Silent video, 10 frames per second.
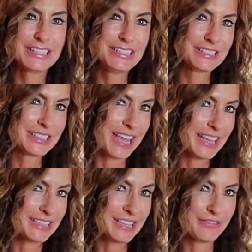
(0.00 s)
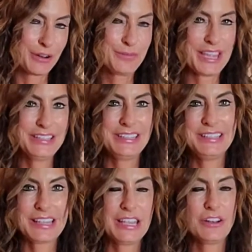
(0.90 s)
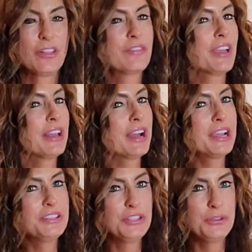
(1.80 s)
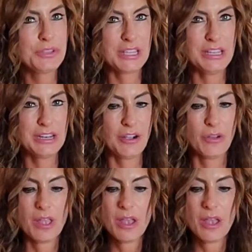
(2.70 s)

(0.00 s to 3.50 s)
is Casey from Casey's Keto Lake, and I do keto,